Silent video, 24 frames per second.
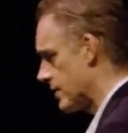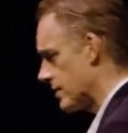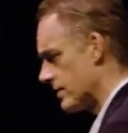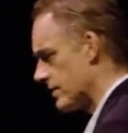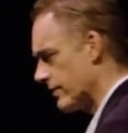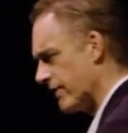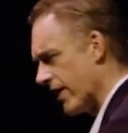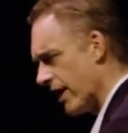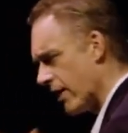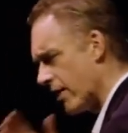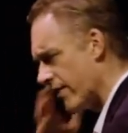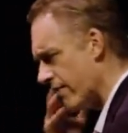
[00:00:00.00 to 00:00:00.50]
It's
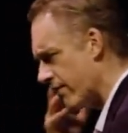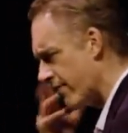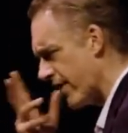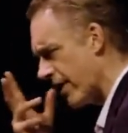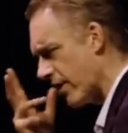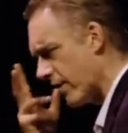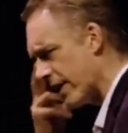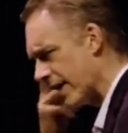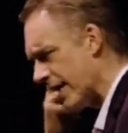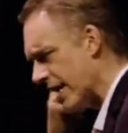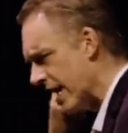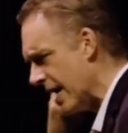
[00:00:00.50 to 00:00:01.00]
very,
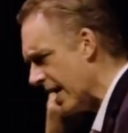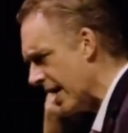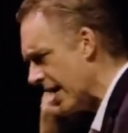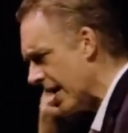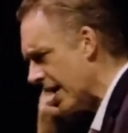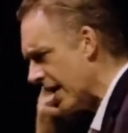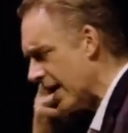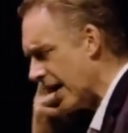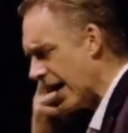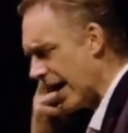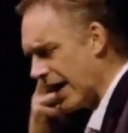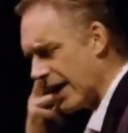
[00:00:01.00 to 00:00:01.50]
very...
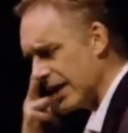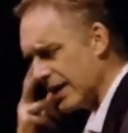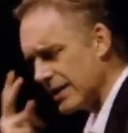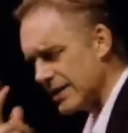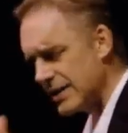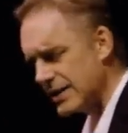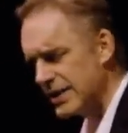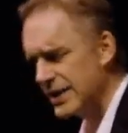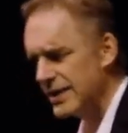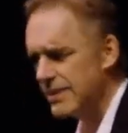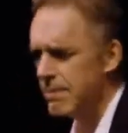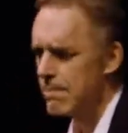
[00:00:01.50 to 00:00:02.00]

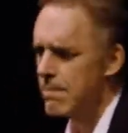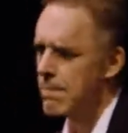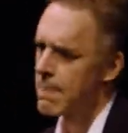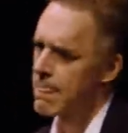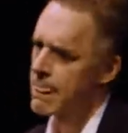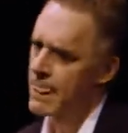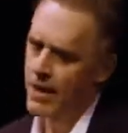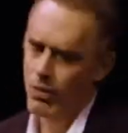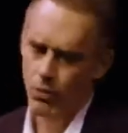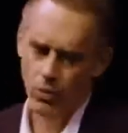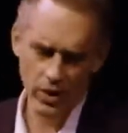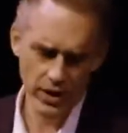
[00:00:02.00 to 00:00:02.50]
See,
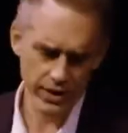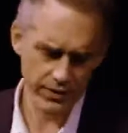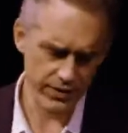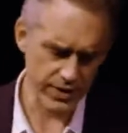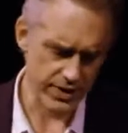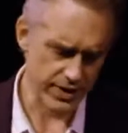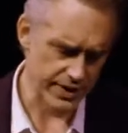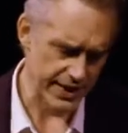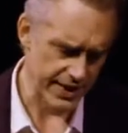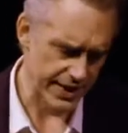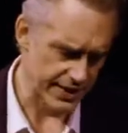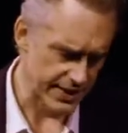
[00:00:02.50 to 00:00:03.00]
one of the
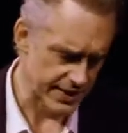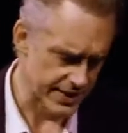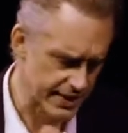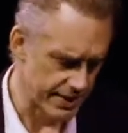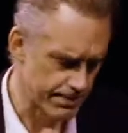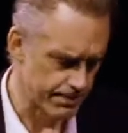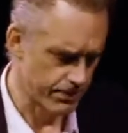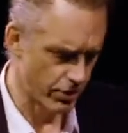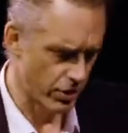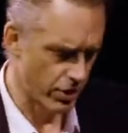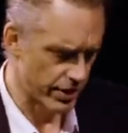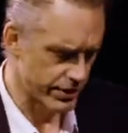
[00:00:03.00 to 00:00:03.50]
things
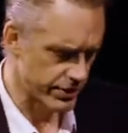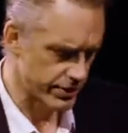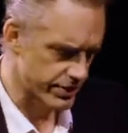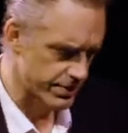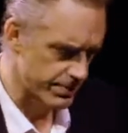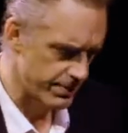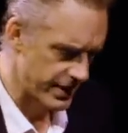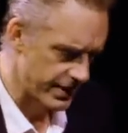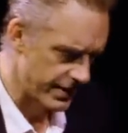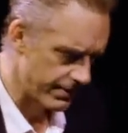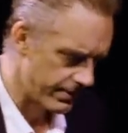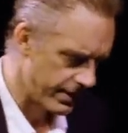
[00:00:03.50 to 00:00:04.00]
that bothers
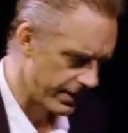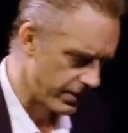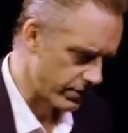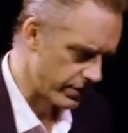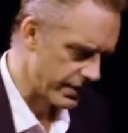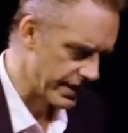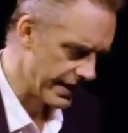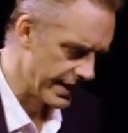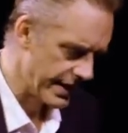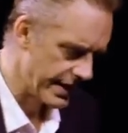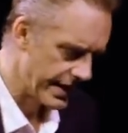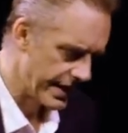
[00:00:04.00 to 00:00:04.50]
me about
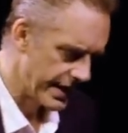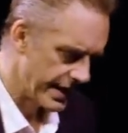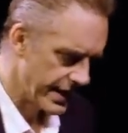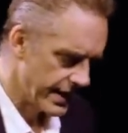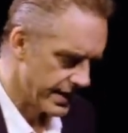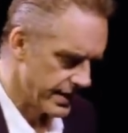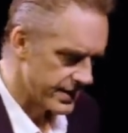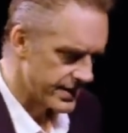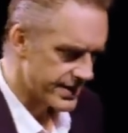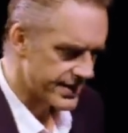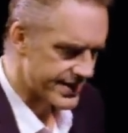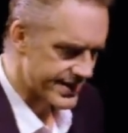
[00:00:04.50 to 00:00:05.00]

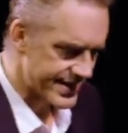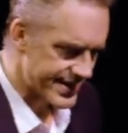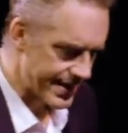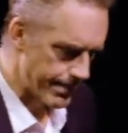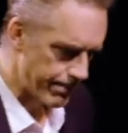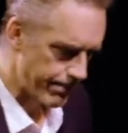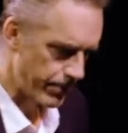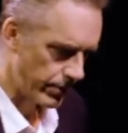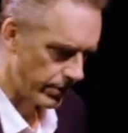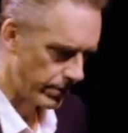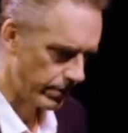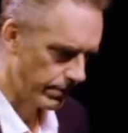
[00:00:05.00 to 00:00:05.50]

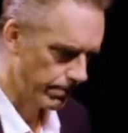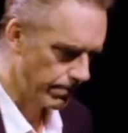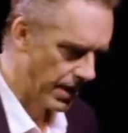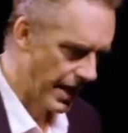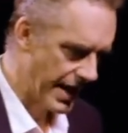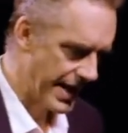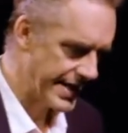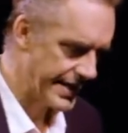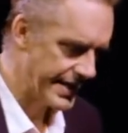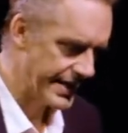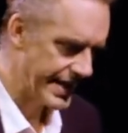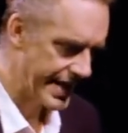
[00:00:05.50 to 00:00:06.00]

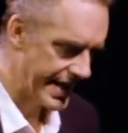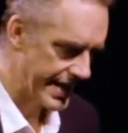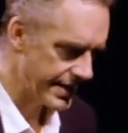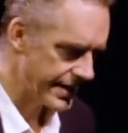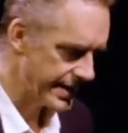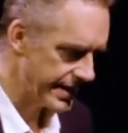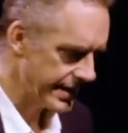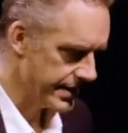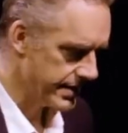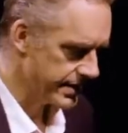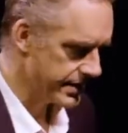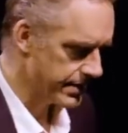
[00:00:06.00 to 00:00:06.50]
simple-minded
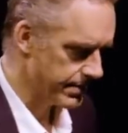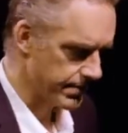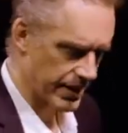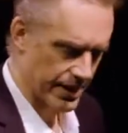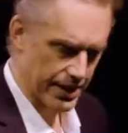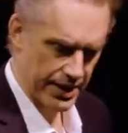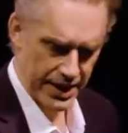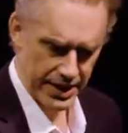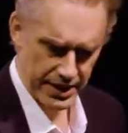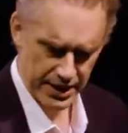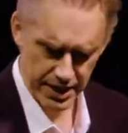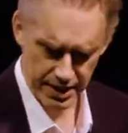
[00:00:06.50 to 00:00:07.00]
atheism,
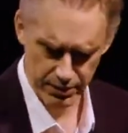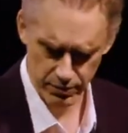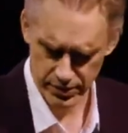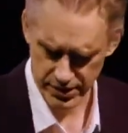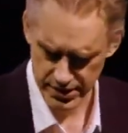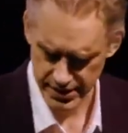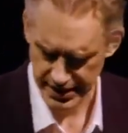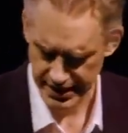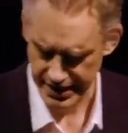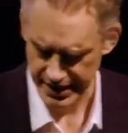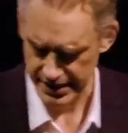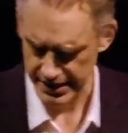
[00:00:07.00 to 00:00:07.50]
and I would
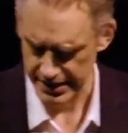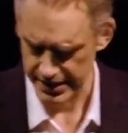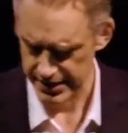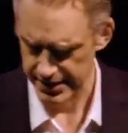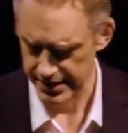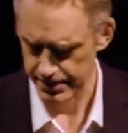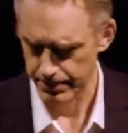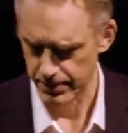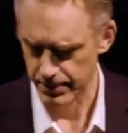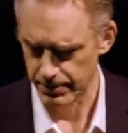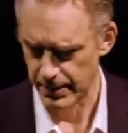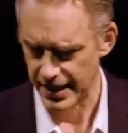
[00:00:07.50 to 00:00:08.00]
say the
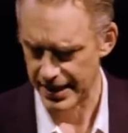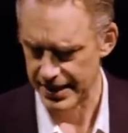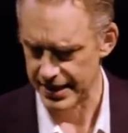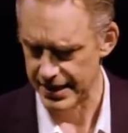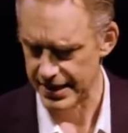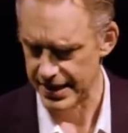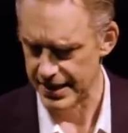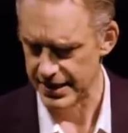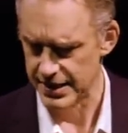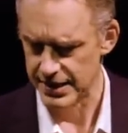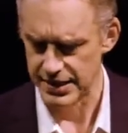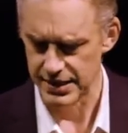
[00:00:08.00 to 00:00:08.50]
simple-minded
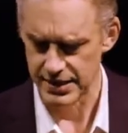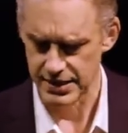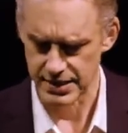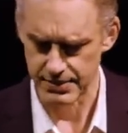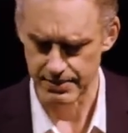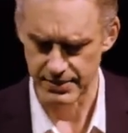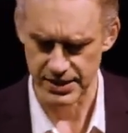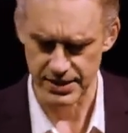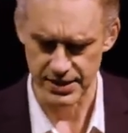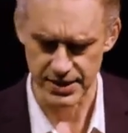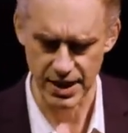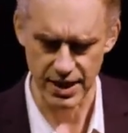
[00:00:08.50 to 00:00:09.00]

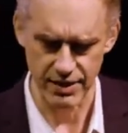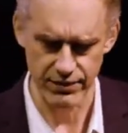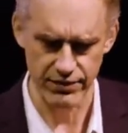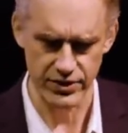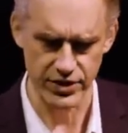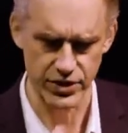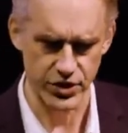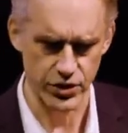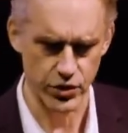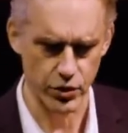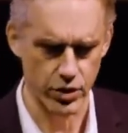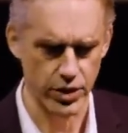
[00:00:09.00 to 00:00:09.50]
atheism is of the
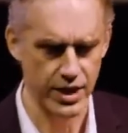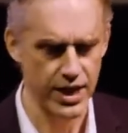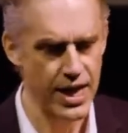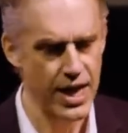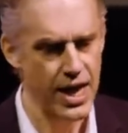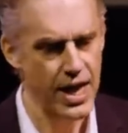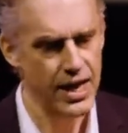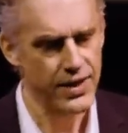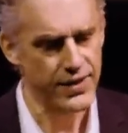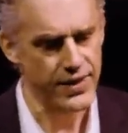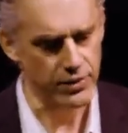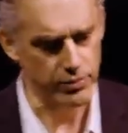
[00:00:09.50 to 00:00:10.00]
sort
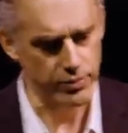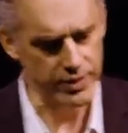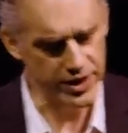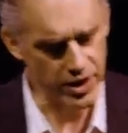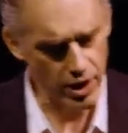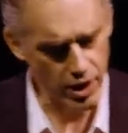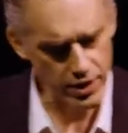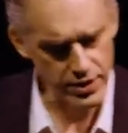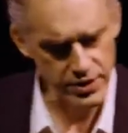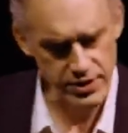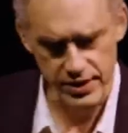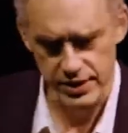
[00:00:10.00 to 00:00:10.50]
that
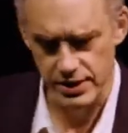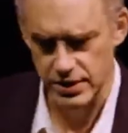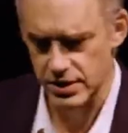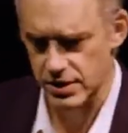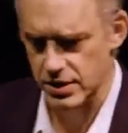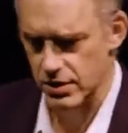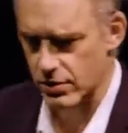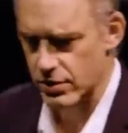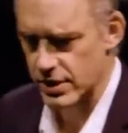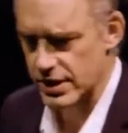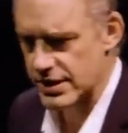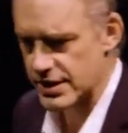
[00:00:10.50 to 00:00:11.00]
regards these
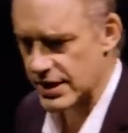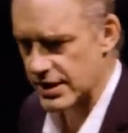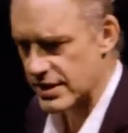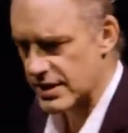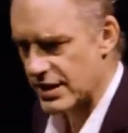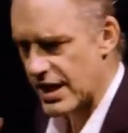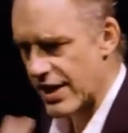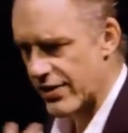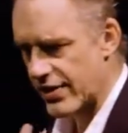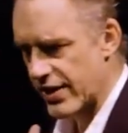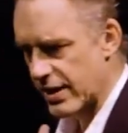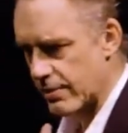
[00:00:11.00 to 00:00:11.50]
stories as
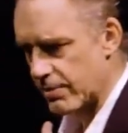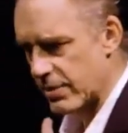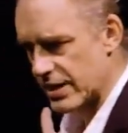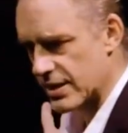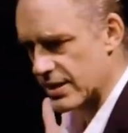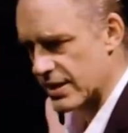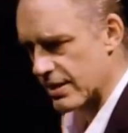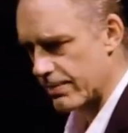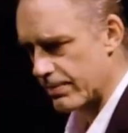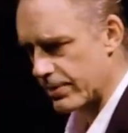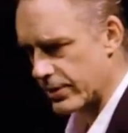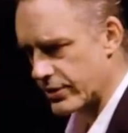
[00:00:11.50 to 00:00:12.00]
nothing but
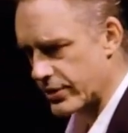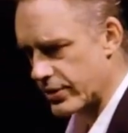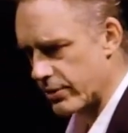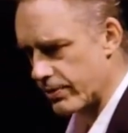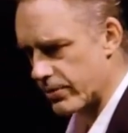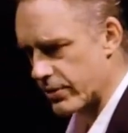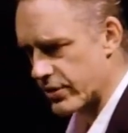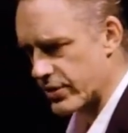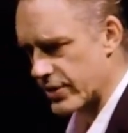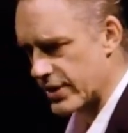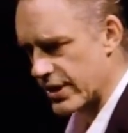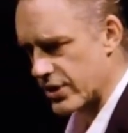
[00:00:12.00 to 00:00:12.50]
simple
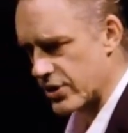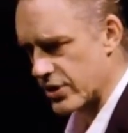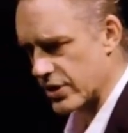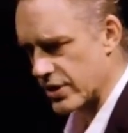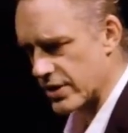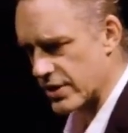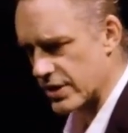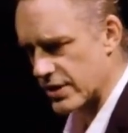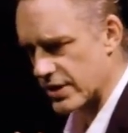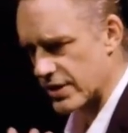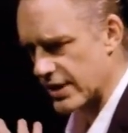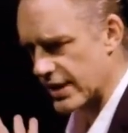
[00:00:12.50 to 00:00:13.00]

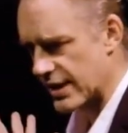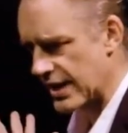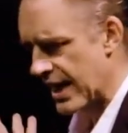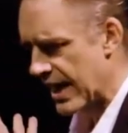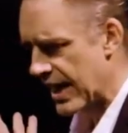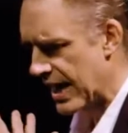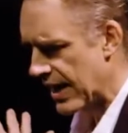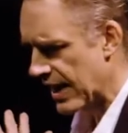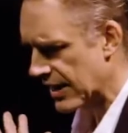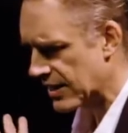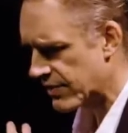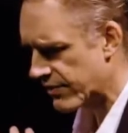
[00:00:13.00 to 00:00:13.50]
superstitions, is that
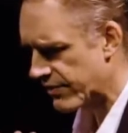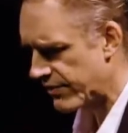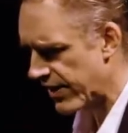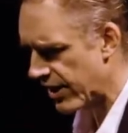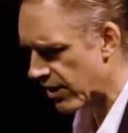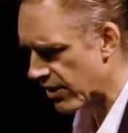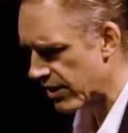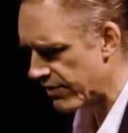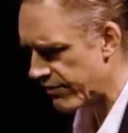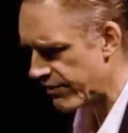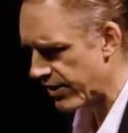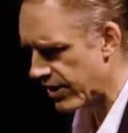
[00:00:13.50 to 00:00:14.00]
it's
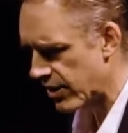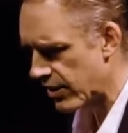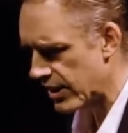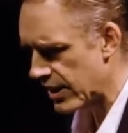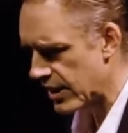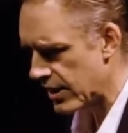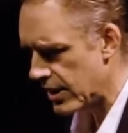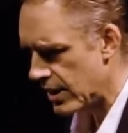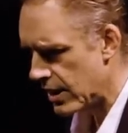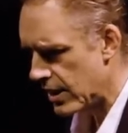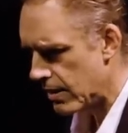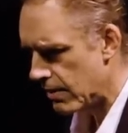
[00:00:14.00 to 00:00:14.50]
very,
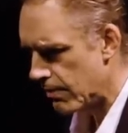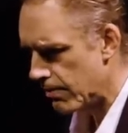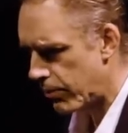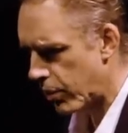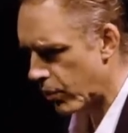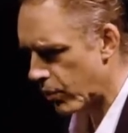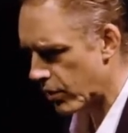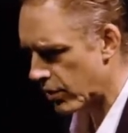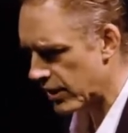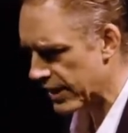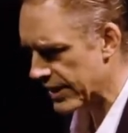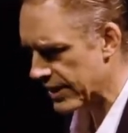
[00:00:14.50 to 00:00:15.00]
very
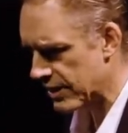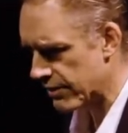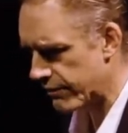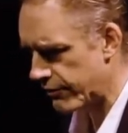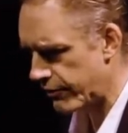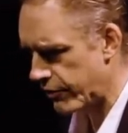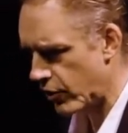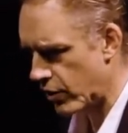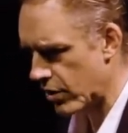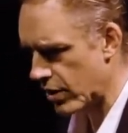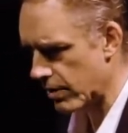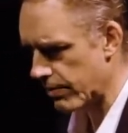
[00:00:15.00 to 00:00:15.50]
poorly
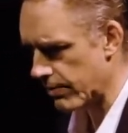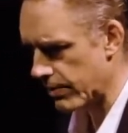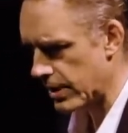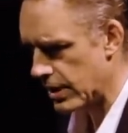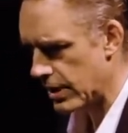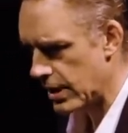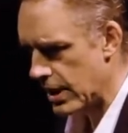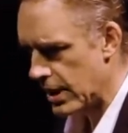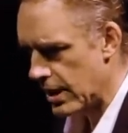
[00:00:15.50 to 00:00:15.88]
informed.